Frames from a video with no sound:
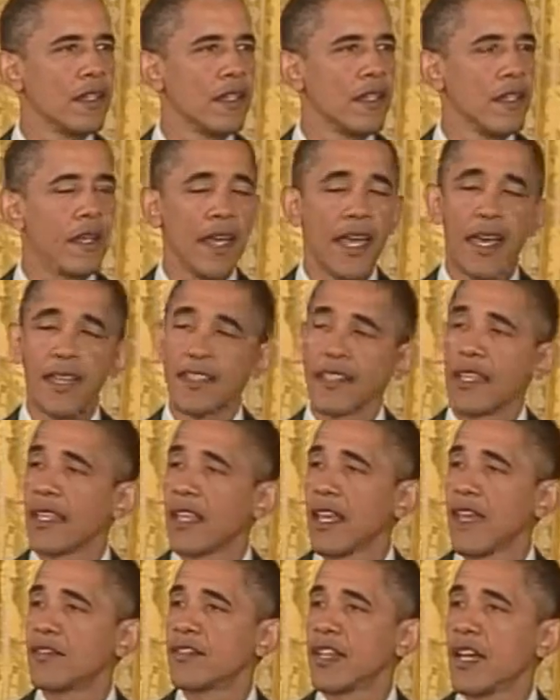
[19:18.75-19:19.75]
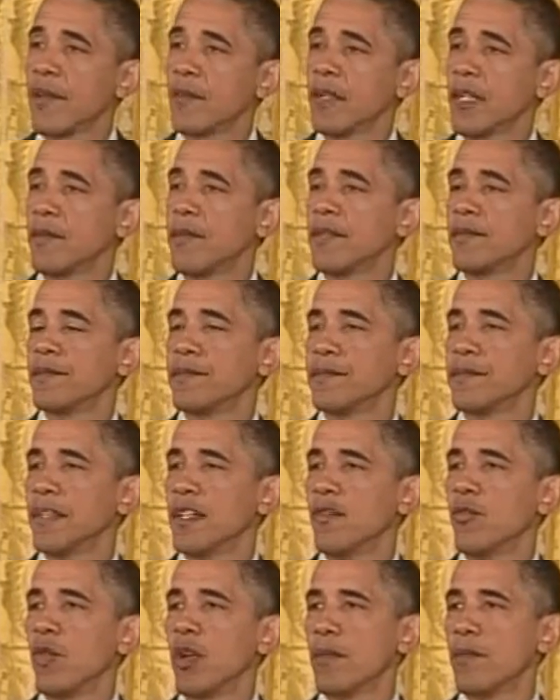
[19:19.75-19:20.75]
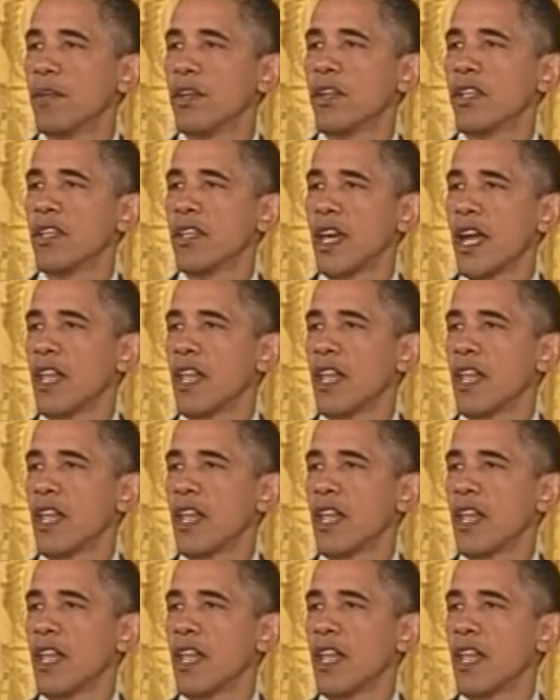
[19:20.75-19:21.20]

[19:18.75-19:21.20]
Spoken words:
has a lifetime limit of $1 million,